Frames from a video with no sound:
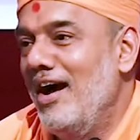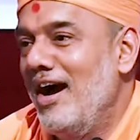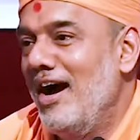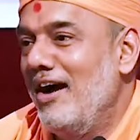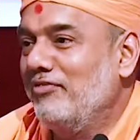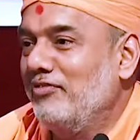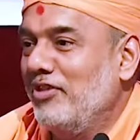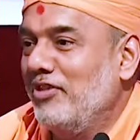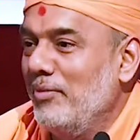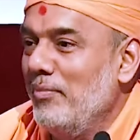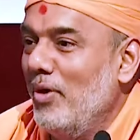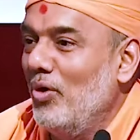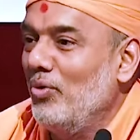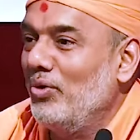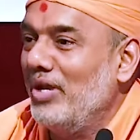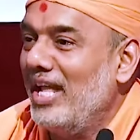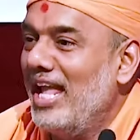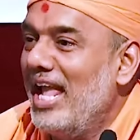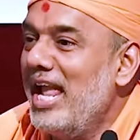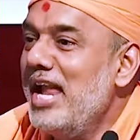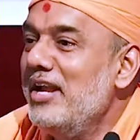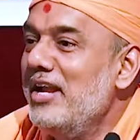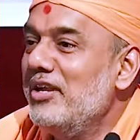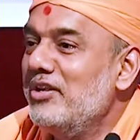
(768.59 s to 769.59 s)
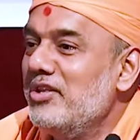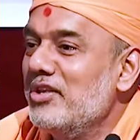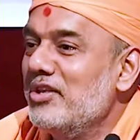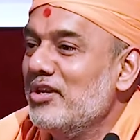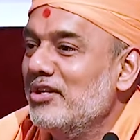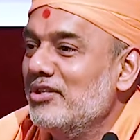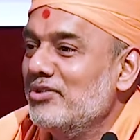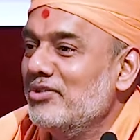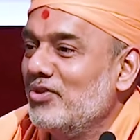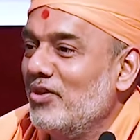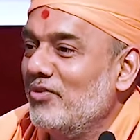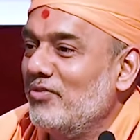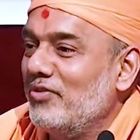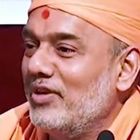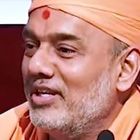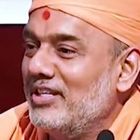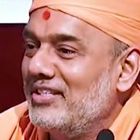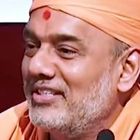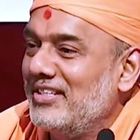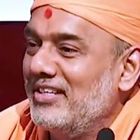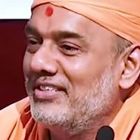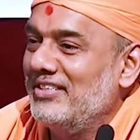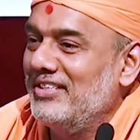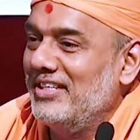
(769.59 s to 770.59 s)
after about eight years of
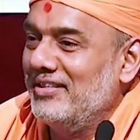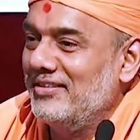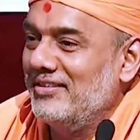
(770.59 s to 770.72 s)
research